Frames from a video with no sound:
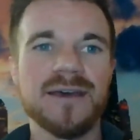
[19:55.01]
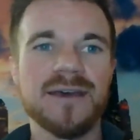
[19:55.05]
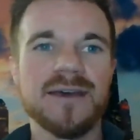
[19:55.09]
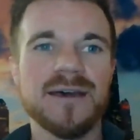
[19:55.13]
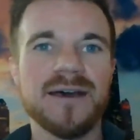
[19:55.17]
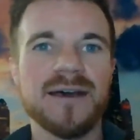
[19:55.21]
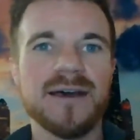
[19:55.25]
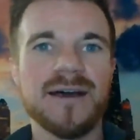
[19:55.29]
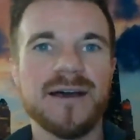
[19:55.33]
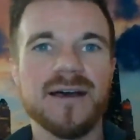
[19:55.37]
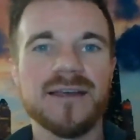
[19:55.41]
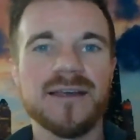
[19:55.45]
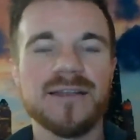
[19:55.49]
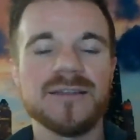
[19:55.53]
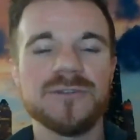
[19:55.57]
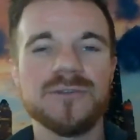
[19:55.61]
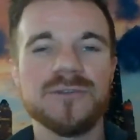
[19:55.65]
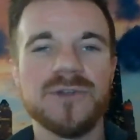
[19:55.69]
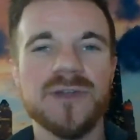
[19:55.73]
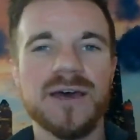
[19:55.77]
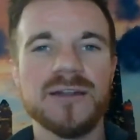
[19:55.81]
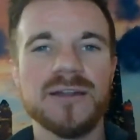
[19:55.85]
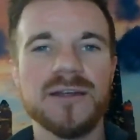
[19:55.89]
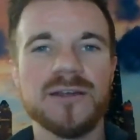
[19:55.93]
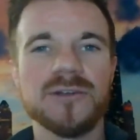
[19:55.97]
Do
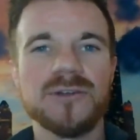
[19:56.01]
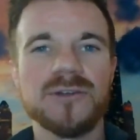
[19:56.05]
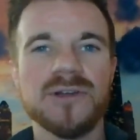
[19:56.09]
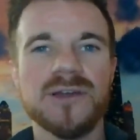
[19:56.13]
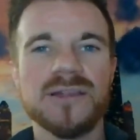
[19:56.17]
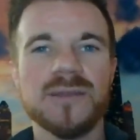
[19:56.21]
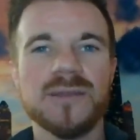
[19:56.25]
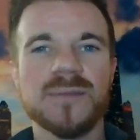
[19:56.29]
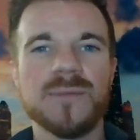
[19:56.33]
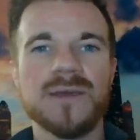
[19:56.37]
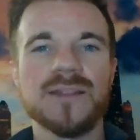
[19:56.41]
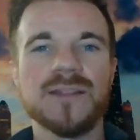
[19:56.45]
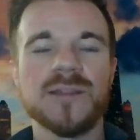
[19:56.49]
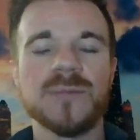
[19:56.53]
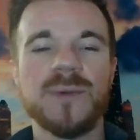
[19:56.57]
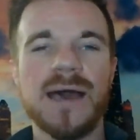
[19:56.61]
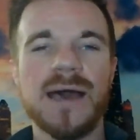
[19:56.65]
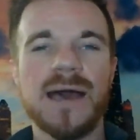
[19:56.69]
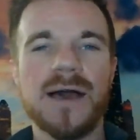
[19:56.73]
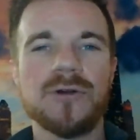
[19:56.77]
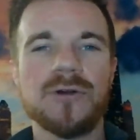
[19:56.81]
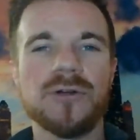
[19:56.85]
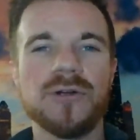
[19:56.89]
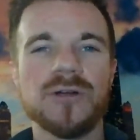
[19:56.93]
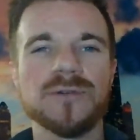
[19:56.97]
not underestimate the
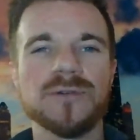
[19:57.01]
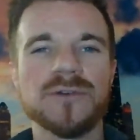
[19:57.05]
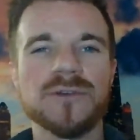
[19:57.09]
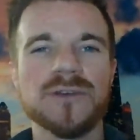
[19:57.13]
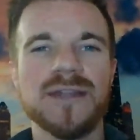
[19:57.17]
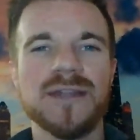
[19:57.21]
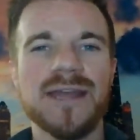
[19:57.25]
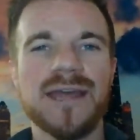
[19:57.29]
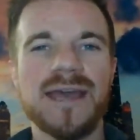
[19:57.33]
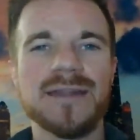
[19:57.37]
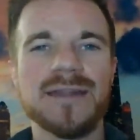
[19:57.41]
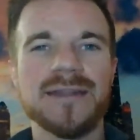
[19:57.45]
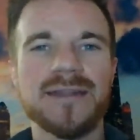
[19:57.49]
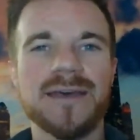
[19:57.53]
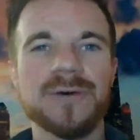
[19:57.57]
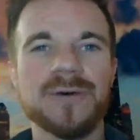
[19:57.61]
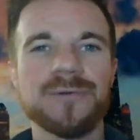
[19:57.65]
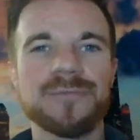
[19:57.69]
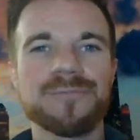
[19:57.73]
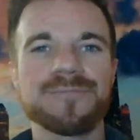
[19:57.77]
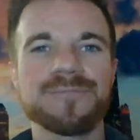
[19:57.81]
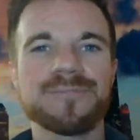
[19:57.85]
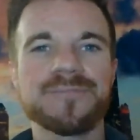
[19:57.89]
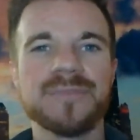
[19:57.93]
power of a good handout.